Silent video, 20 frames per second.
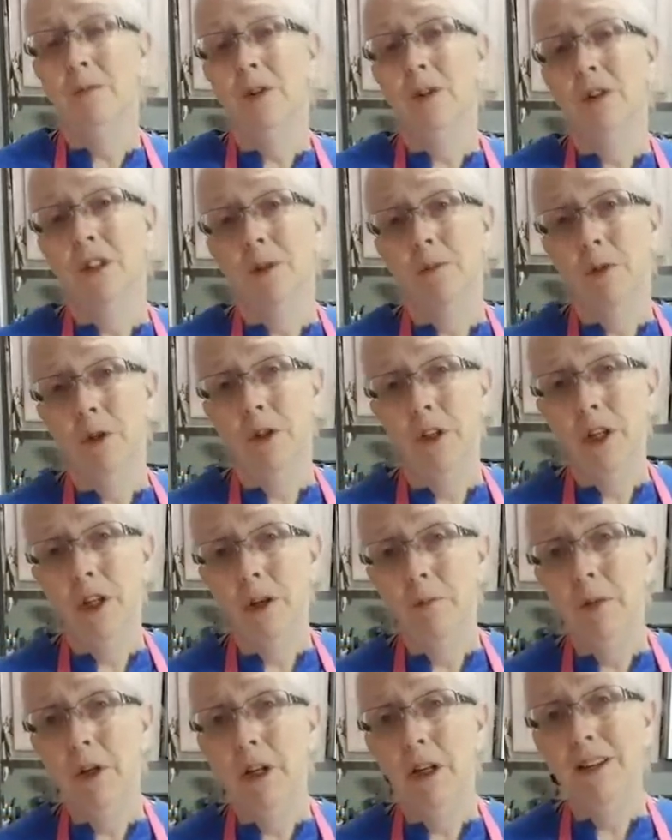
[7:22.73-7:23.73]
years I put
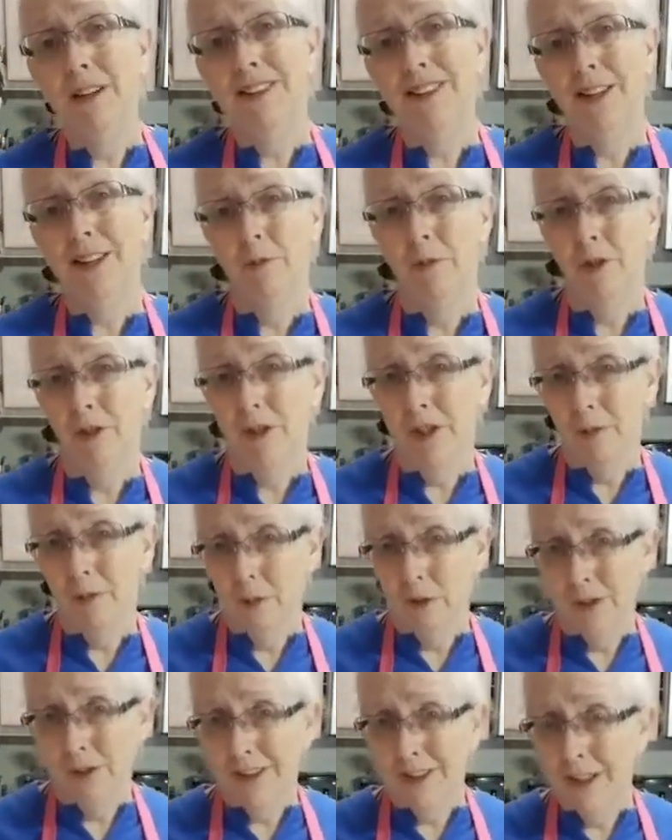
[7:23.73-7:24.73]
nutmeg, some years I
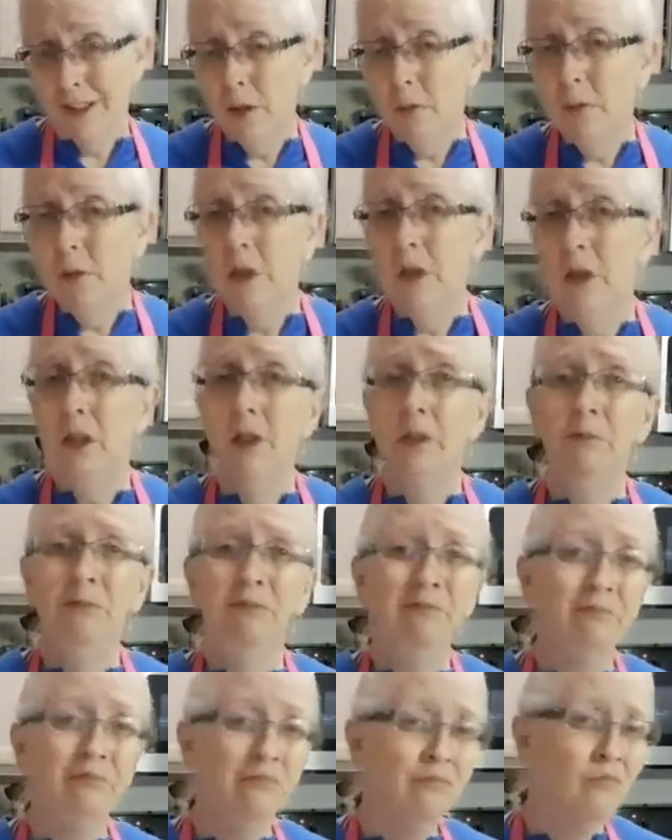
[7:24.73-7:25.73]
put cinnamon.
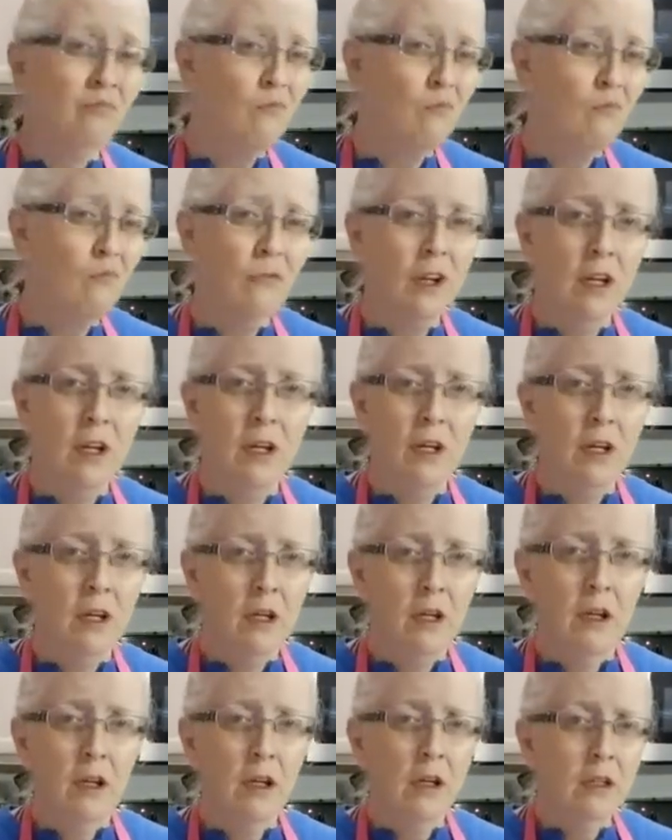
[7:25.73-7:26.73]

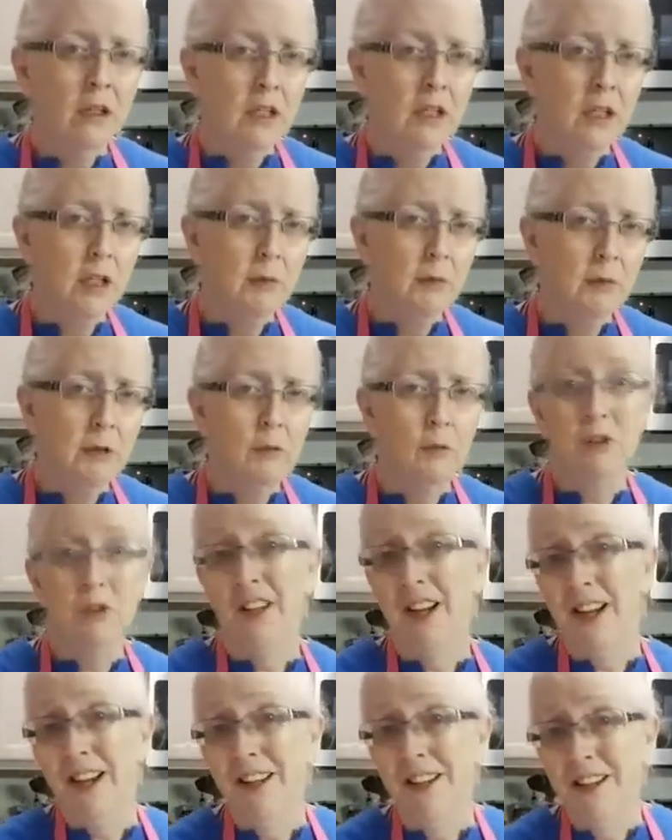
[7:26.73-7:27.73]
Cinnamon was
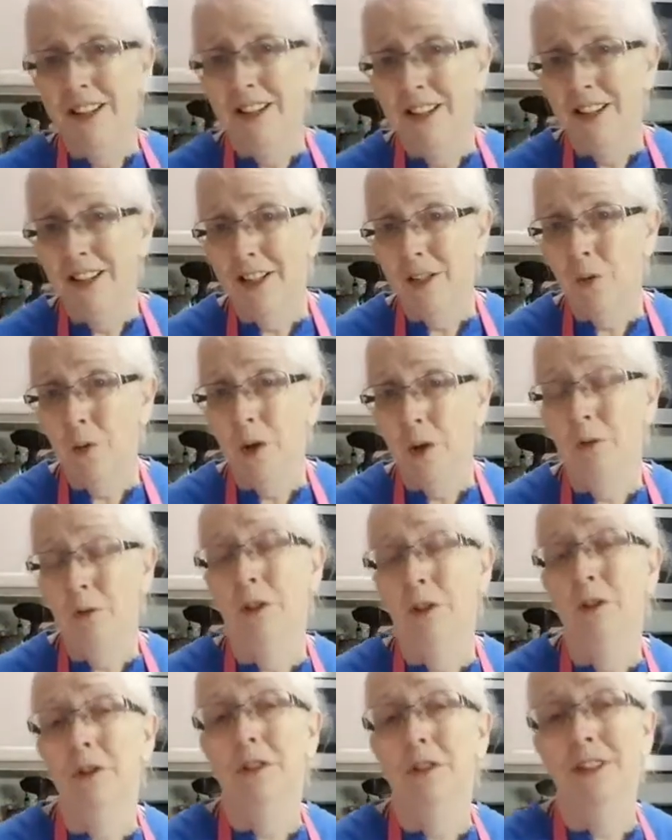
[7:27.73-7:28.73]
handy, that's why we're
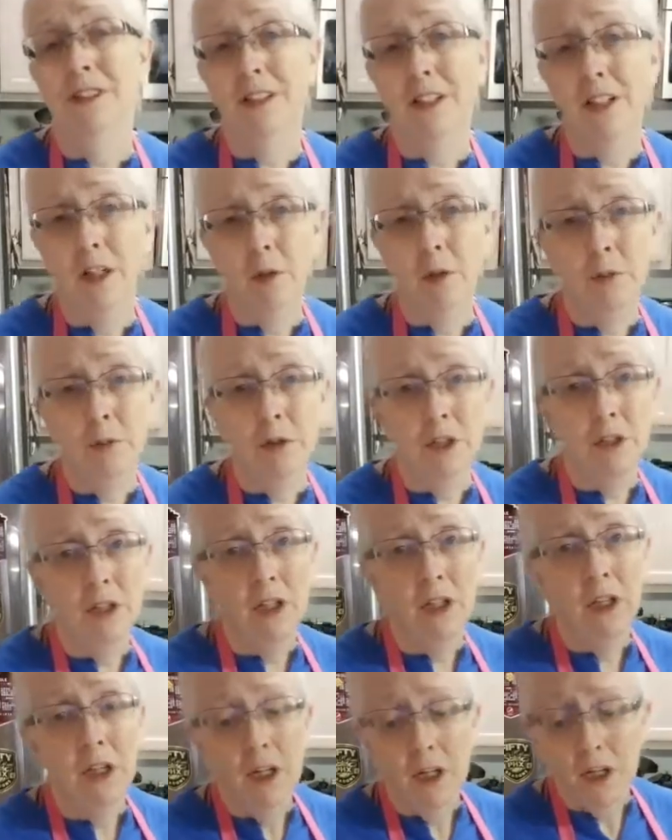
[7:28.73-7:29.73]
using cinnamon.
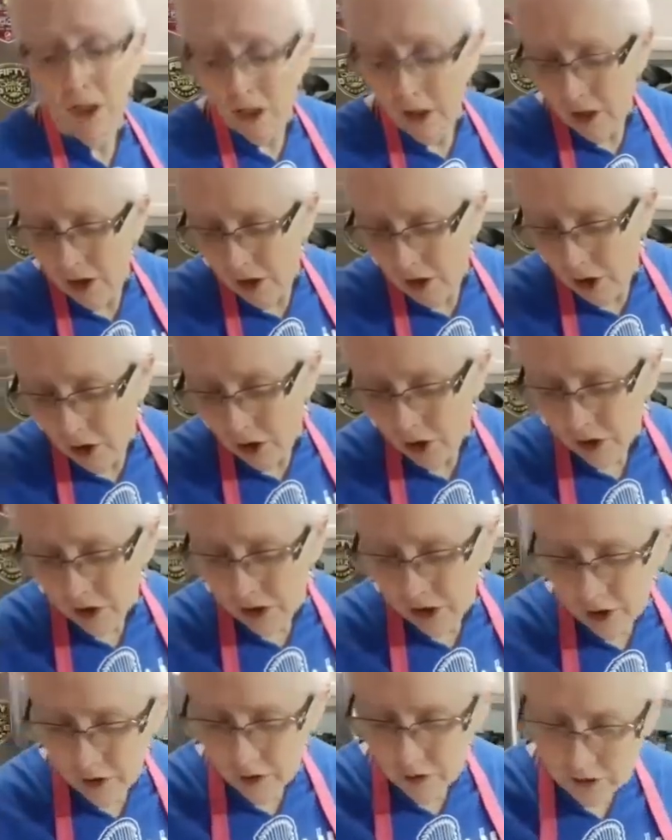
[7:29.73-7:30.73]
You're going to
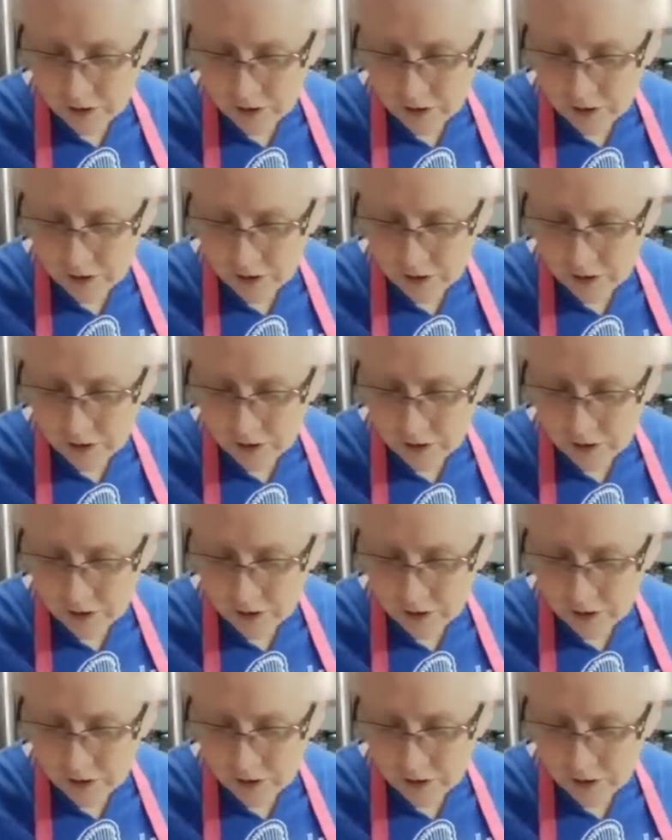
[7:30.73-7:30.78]
use